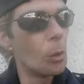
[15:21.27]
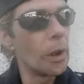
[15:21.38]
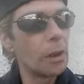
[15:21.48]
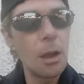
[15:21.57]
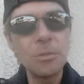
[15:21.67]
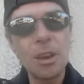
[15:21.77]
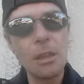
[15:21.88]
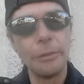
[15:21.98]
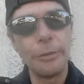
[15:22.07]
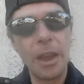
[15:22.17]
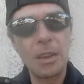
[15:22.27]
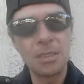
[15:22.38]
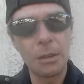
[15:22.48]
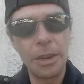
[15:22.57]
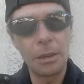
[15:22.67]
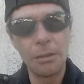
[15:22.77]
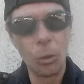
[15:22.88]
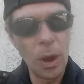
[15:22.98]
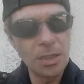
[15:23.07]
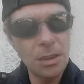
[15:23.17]
When it comes to all the fans out here in
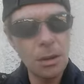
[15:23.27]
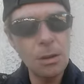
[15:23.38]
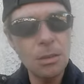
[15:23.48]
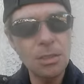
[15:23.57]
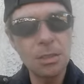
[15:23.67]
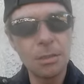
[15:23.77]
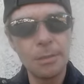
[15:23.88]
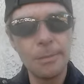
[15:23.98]
the West Coast,